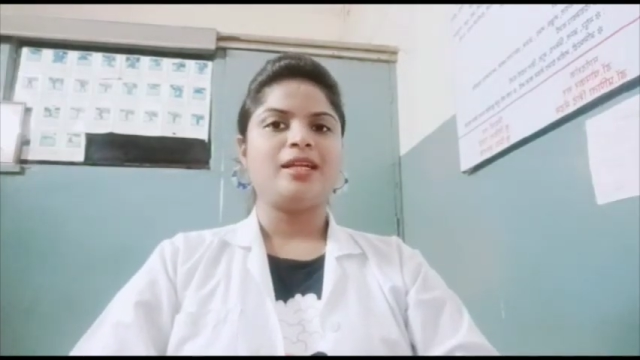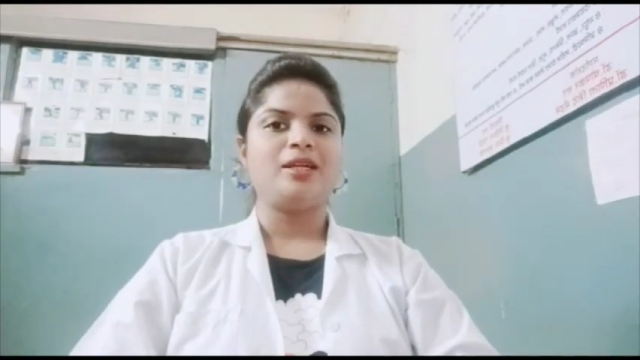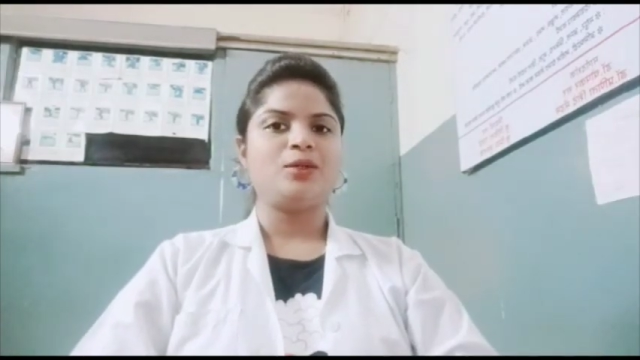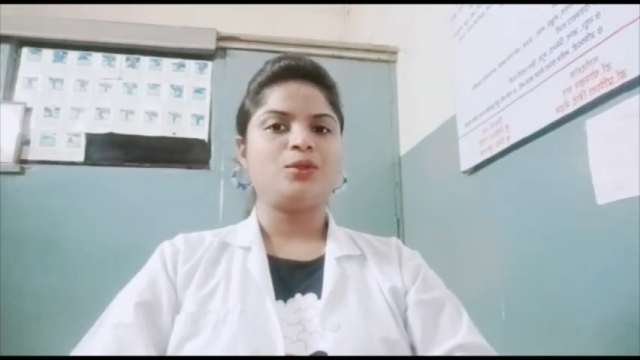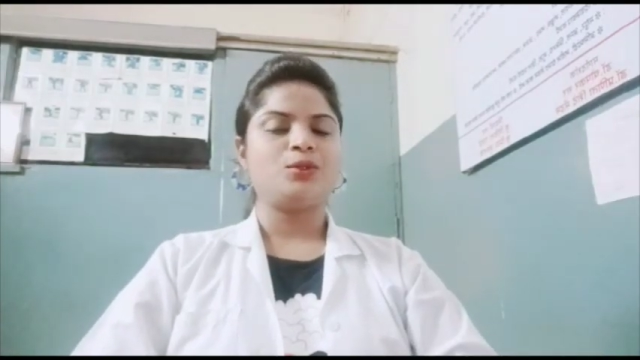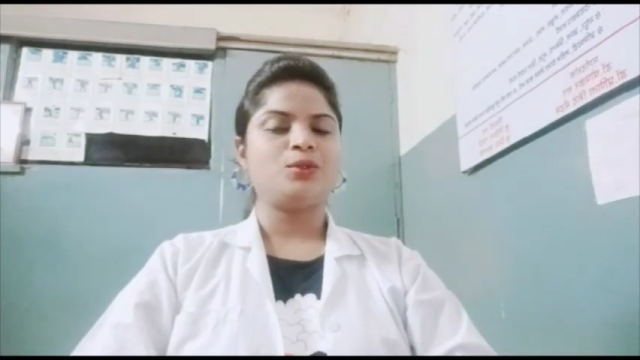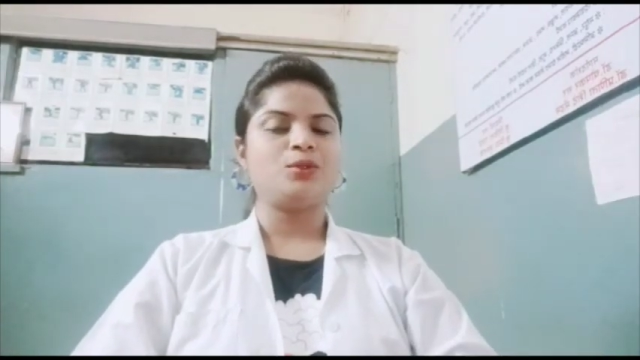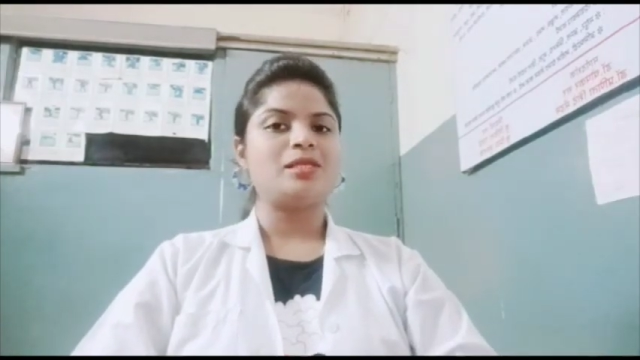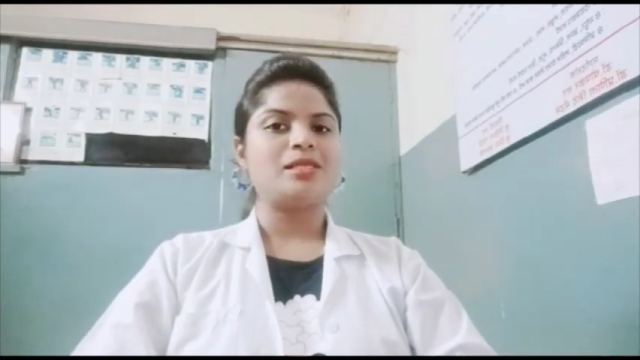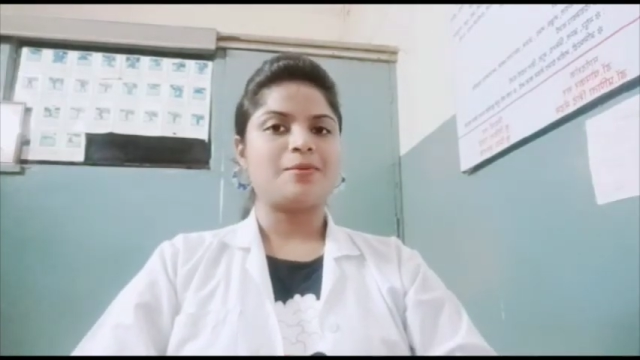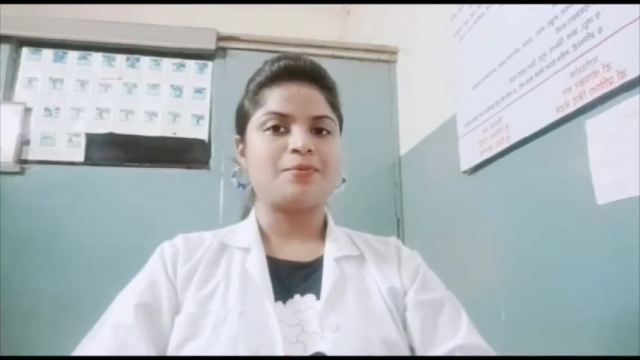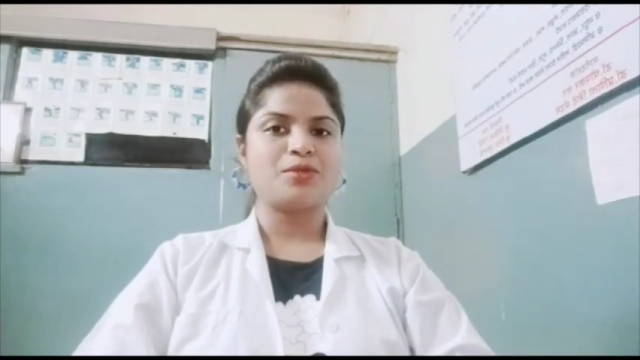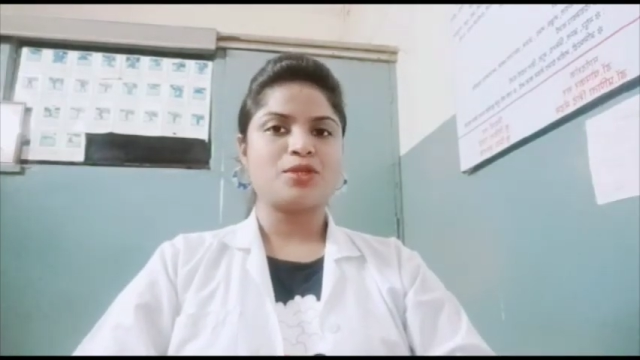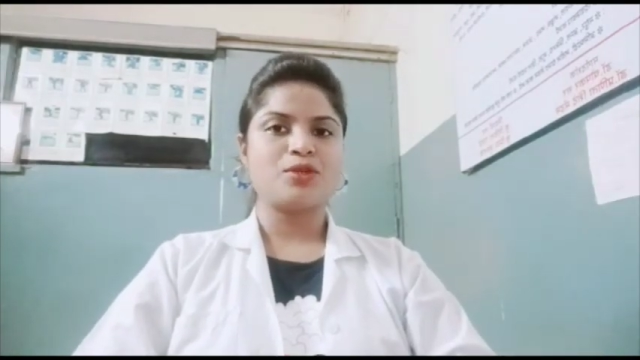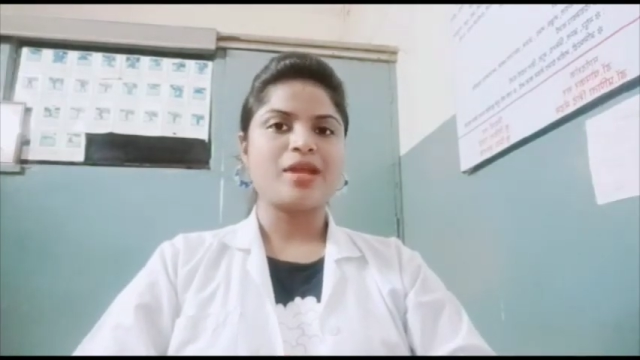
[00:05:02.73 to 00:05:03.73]
to
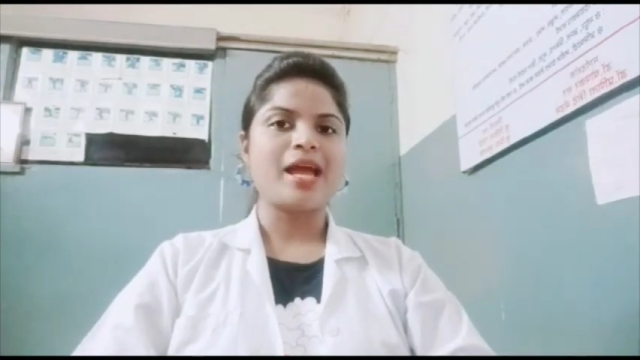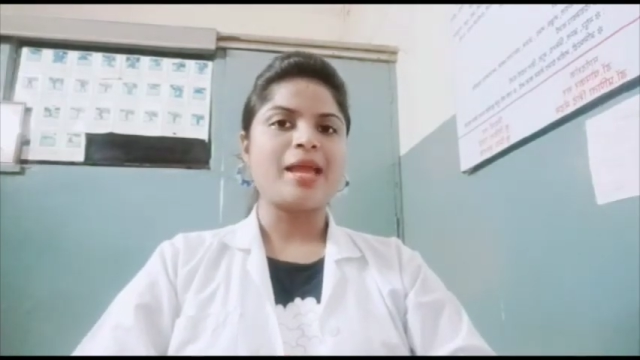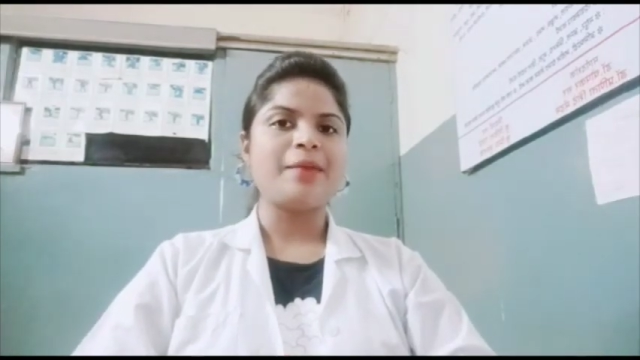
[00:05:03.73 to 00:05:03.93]
subscribe